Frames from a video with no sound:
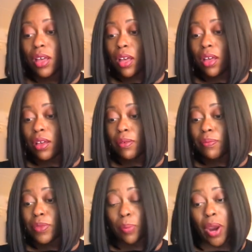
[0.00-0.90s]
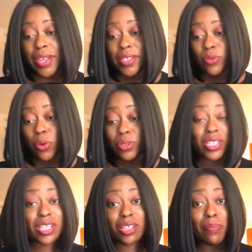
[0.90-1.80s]
The price, well, it
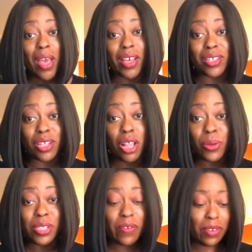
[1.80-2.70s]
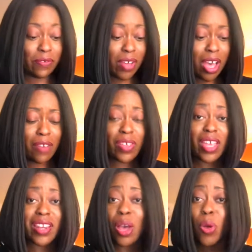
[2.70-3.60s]
says on the back $1.75,
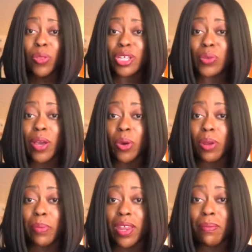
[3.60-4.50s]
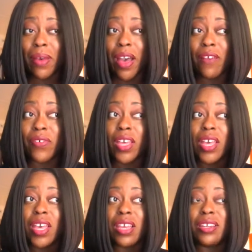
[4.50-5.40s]
and not only do I go to Bed and Bath,
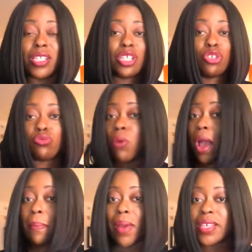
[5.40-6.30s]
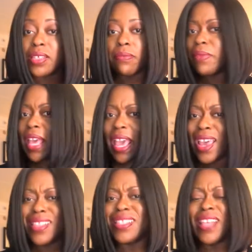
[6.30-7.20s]
it doesn't dry my
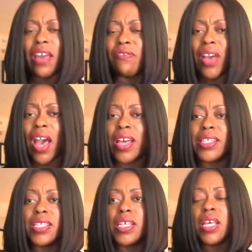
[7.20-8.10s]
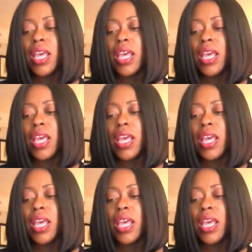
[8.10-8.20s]
hands that fast,